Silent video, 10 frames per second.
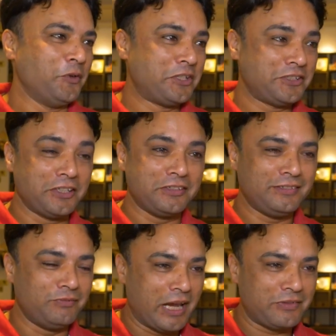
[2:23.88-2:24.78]
which is a
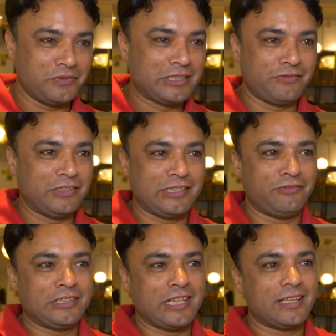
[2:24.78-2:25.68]
which, which,
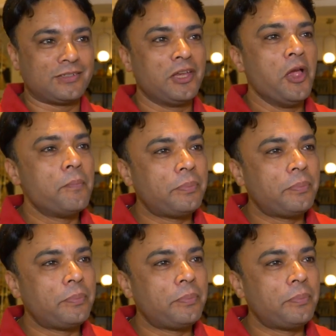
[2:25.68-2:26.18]
which has